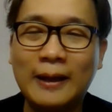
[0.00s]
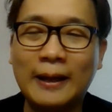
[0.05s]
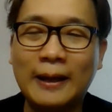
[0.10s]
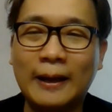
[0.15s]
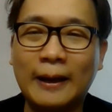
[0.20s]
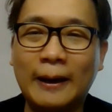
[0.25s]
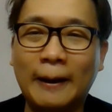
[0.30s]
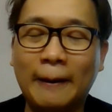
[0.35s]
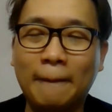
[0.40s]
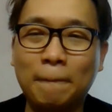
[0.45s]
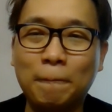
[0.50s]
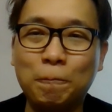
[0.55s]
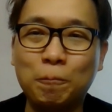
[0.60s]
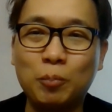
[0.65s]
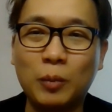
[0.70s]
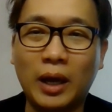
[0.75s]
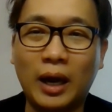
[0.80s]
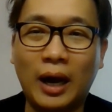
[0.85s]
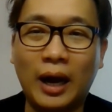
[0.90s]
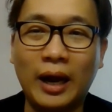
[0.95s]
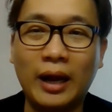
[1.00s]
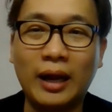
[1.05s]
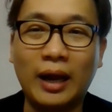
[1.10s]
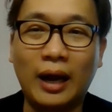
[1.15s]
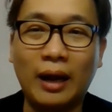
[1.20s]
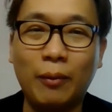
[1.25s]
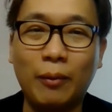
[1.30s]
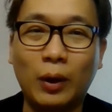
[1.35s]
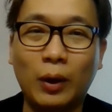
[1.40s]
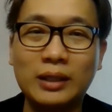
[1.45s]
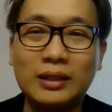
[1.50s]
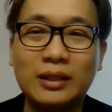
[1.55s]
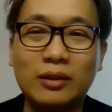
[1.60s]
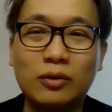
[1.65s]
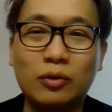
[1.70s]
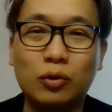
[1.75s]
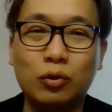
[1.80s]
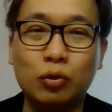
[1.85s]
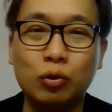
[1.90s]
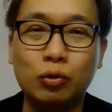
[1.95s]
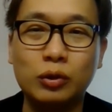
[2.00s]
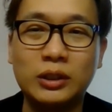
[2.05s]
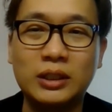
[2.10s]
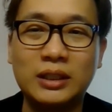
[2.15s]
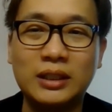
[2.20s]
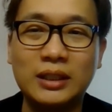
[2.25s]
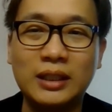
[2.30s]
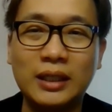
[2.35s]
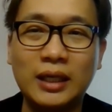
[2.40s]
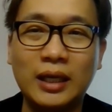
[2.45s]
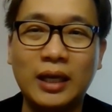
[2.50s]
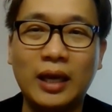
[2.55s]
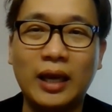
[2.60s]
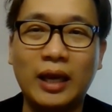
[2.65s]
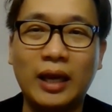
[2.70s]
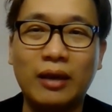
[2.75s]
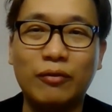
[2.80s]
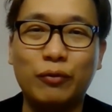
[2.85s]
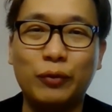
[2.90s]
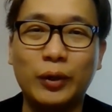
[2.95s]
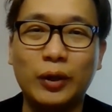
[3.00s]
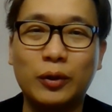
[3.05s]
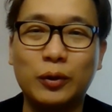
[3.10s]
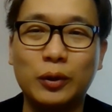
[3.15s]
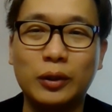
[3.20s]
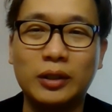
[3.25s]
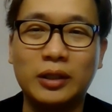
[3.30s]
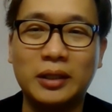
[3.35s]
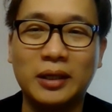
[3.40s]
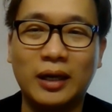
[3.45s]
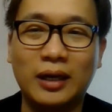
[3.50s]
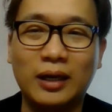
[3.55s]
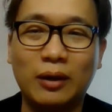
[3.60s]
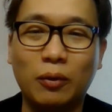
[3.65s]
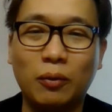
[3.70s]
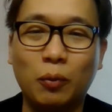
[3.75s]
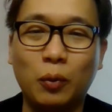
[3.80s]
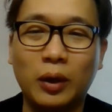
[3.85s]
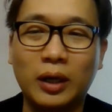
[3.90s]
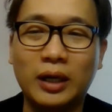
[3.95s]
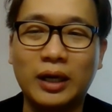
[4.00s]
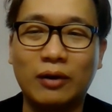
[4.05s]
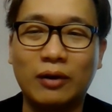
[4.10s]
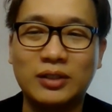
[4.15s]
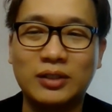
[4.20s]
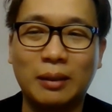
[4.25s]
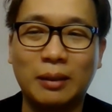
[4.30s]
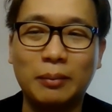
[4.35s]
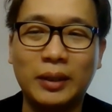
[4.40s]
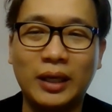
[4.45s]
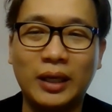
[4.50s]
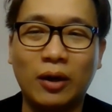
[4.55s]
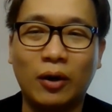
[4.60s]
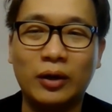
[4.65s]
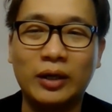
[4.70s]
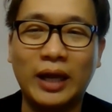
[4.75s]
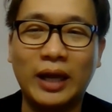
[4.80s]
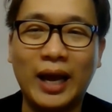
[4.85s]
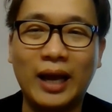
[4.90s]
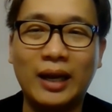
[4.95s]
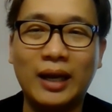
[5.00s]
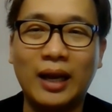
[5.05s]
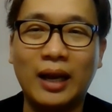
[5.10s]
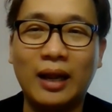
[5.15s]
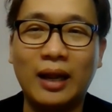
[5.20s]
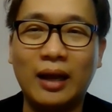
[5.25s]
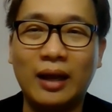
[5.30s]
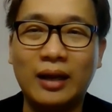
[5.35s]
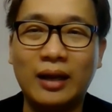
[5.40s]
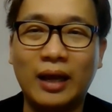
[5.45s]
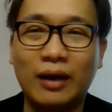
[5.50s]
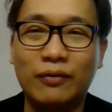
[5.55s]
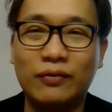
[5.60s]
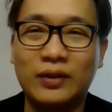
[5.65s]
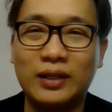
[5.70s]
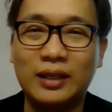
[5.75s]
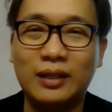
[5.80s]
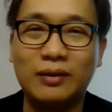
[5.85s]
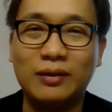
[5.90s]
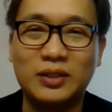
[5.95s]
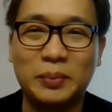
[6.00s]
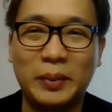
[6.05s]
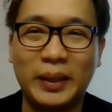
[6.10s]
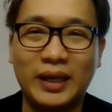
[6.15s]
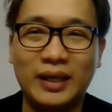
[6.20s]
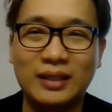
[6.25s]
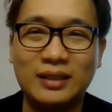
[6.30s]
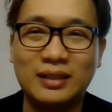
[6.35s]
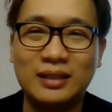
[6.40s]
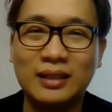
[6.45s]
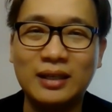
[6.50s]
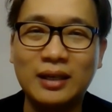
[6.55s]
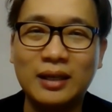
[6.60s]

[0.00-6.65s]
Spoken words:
I wanted to see if we could work out something on the NFT space.